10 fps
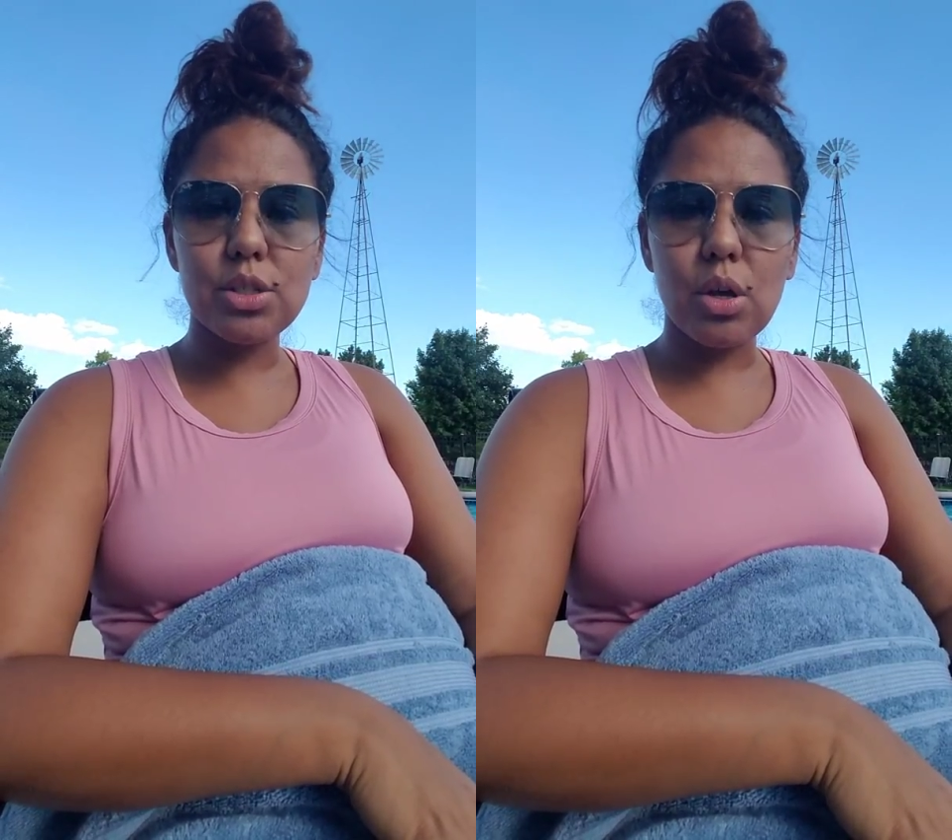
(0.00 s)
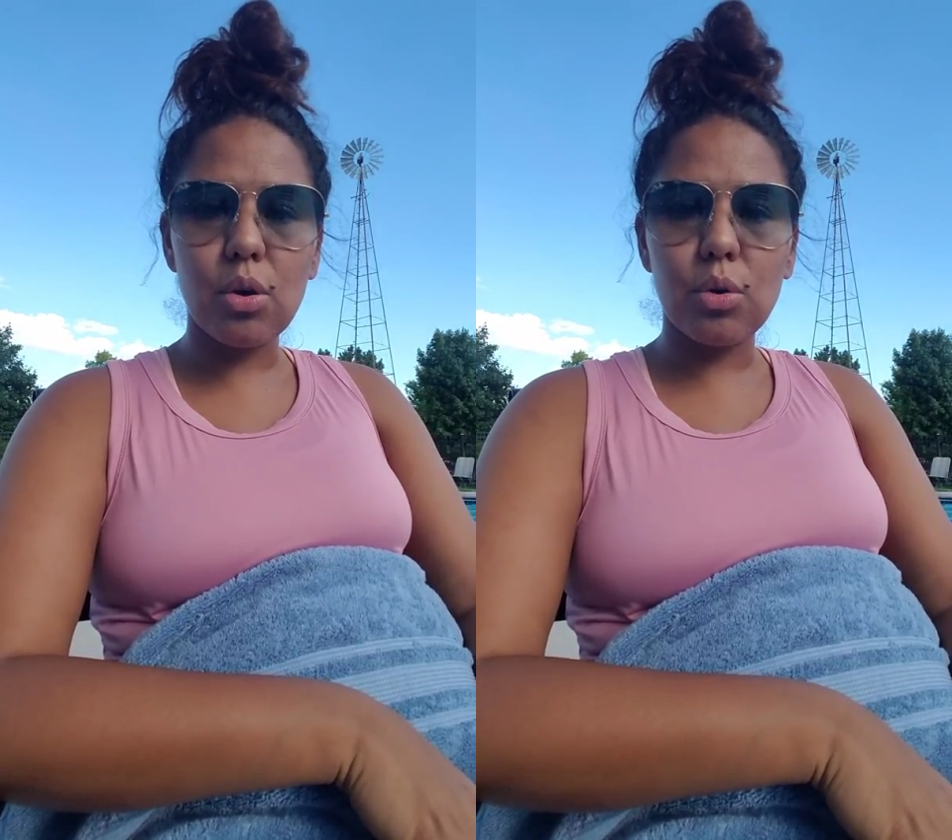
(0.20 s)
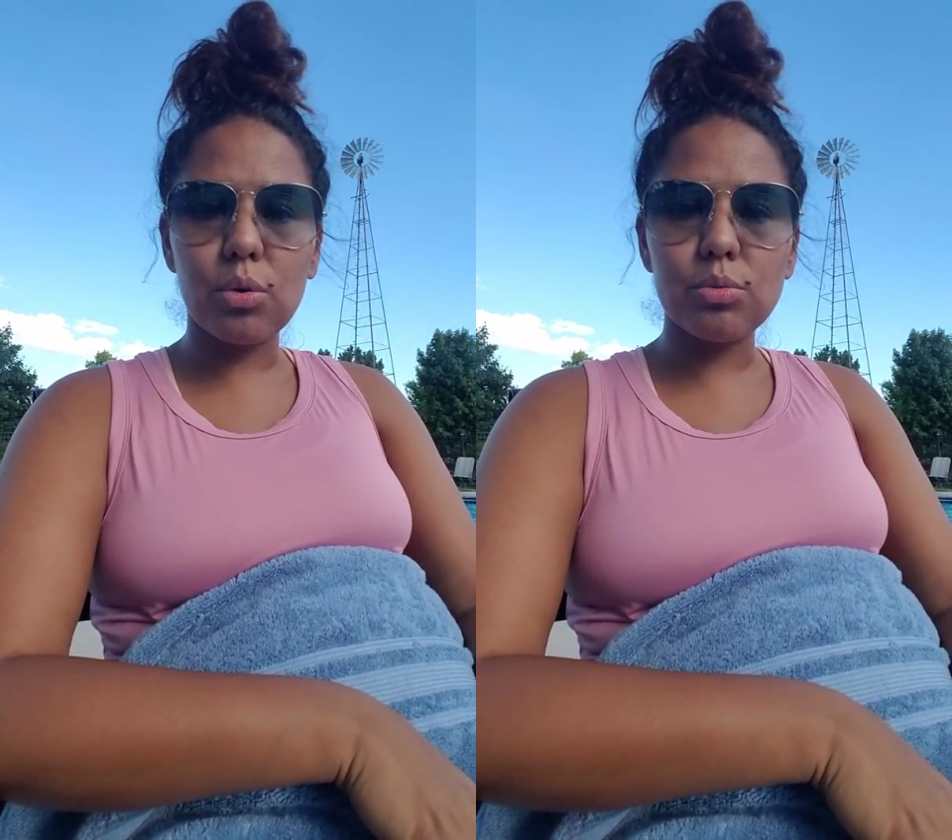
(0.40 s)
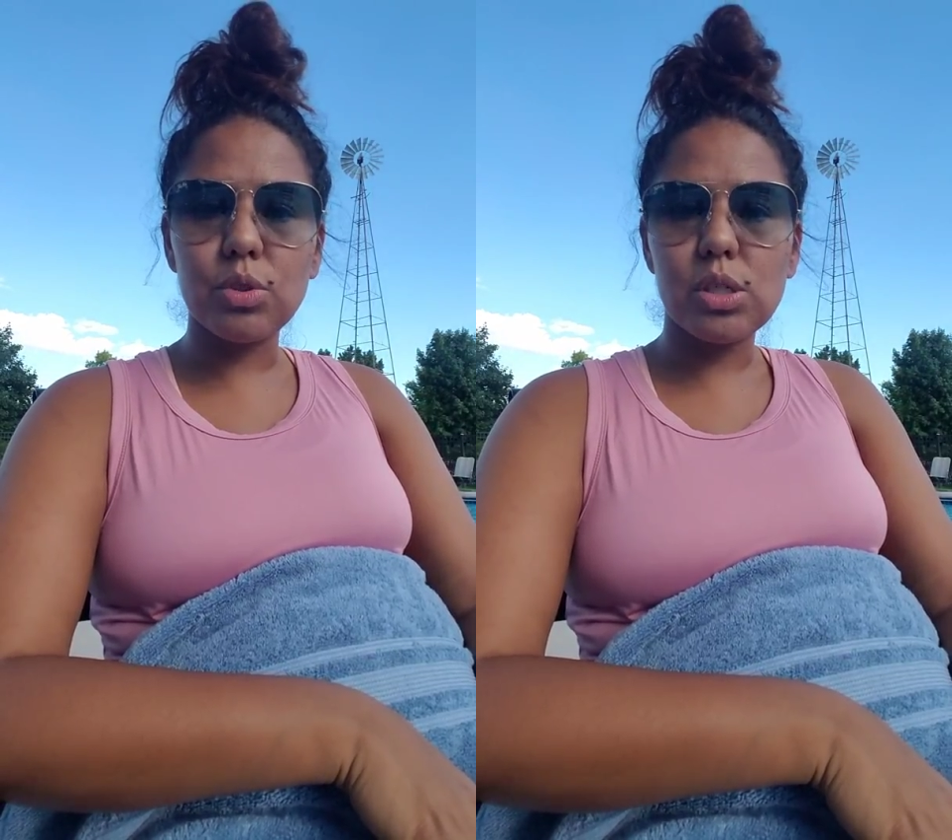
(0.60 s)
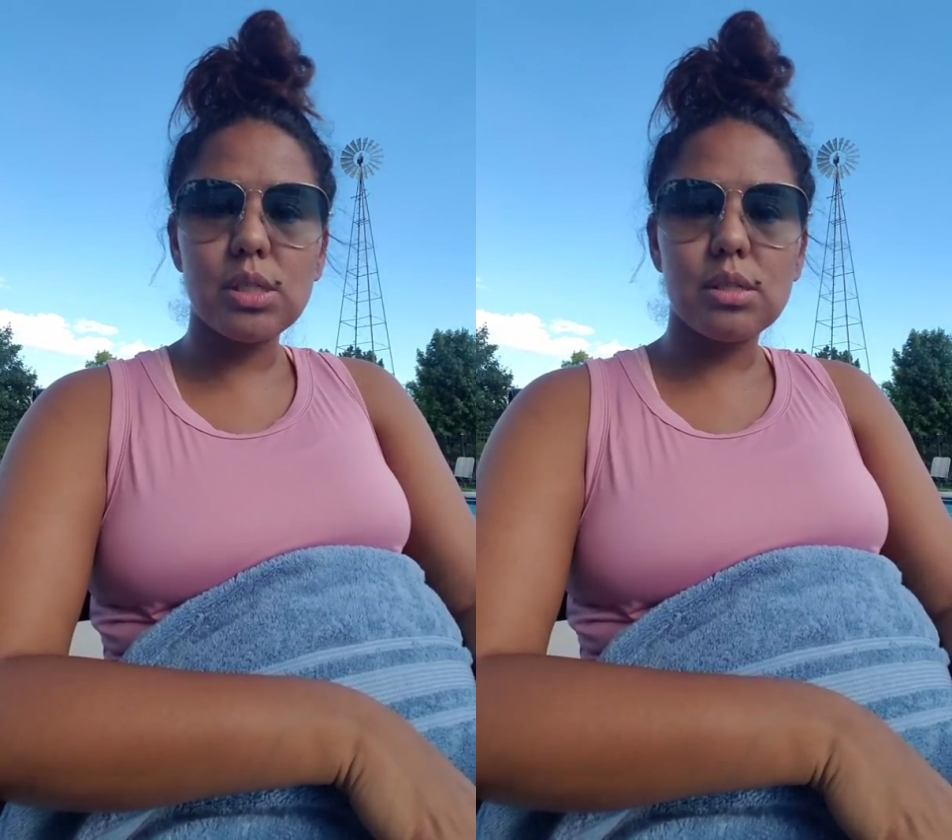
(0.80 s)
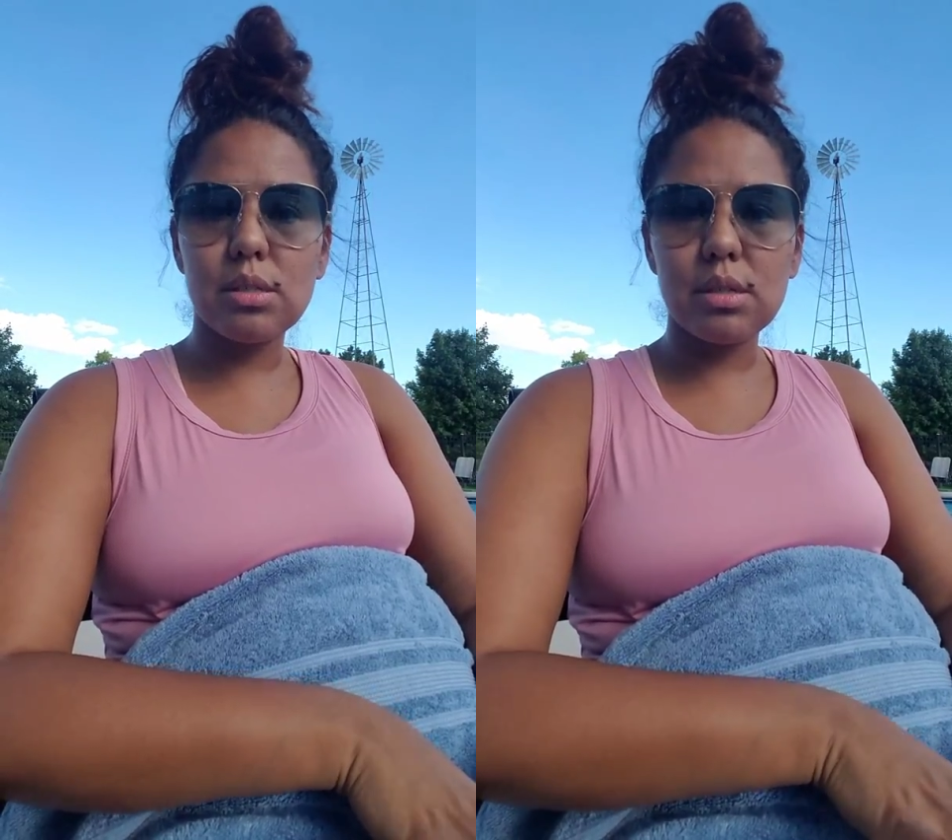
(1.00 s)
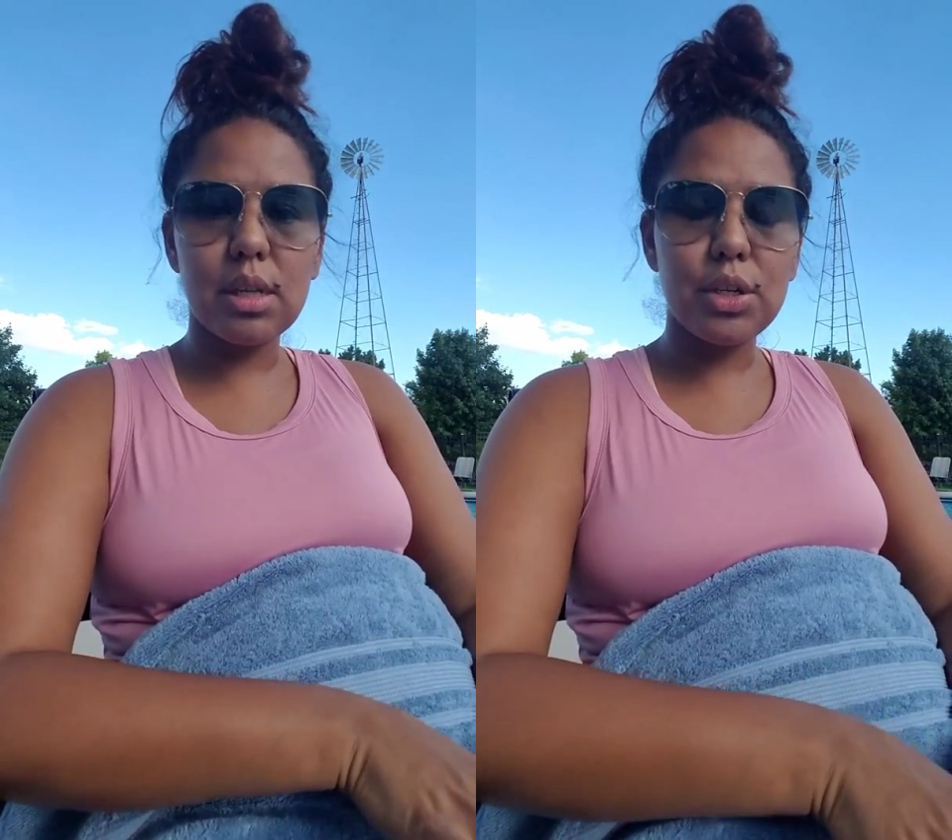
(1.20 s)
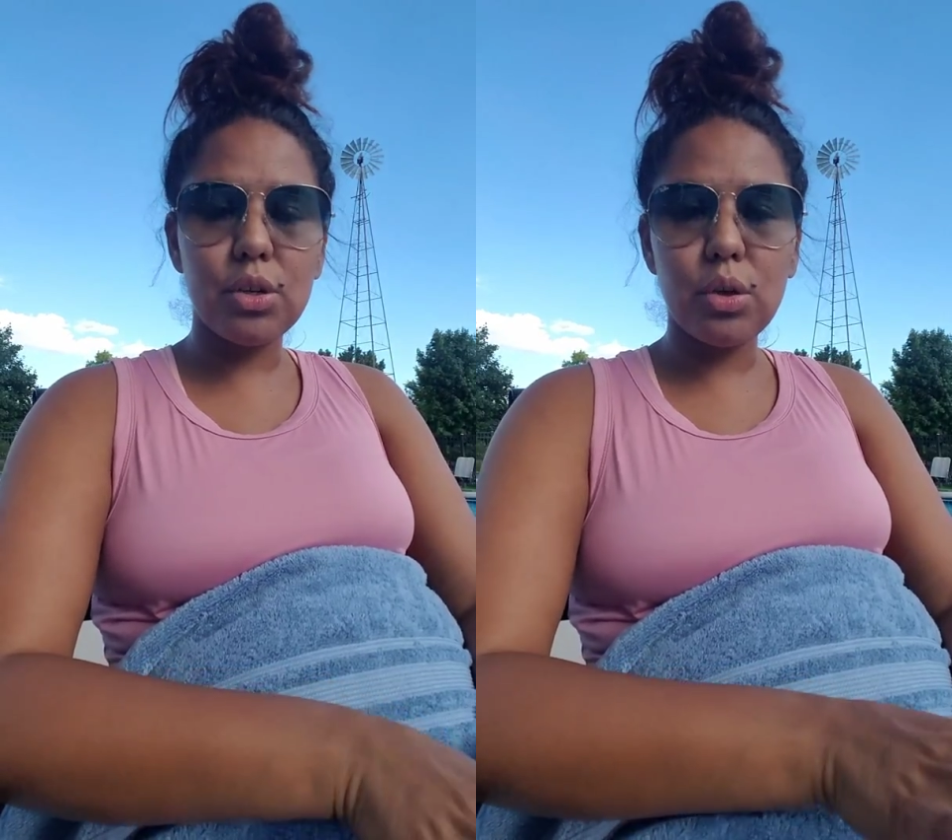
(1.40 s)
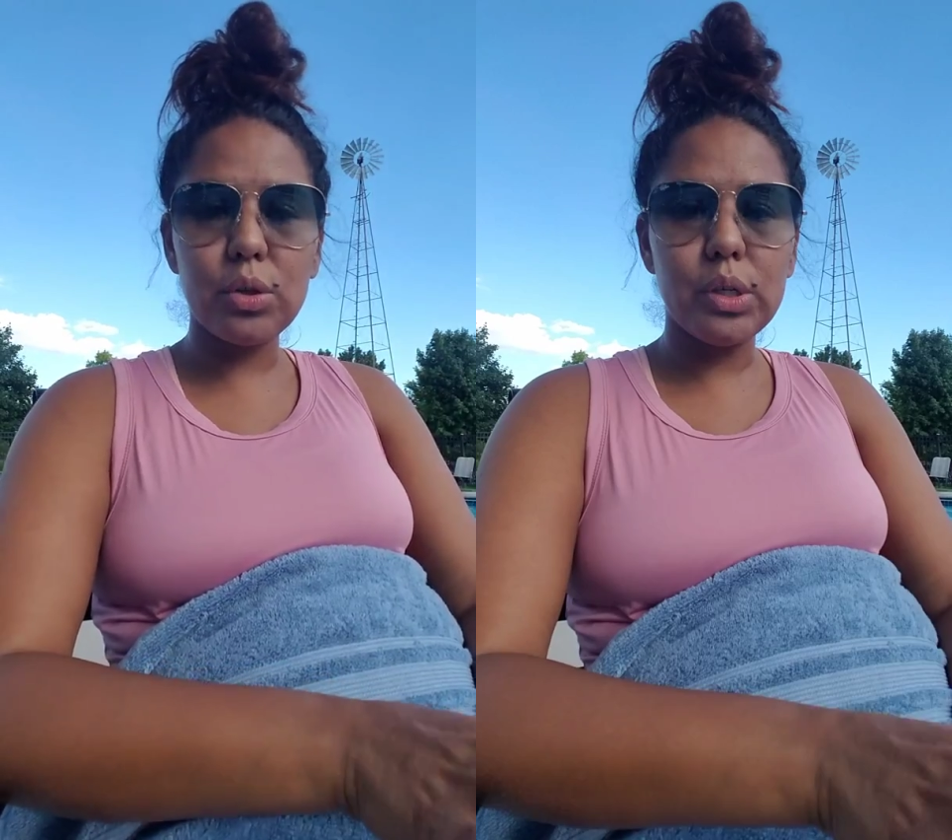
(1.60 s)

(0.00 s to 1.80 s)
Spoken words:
So just to let you know,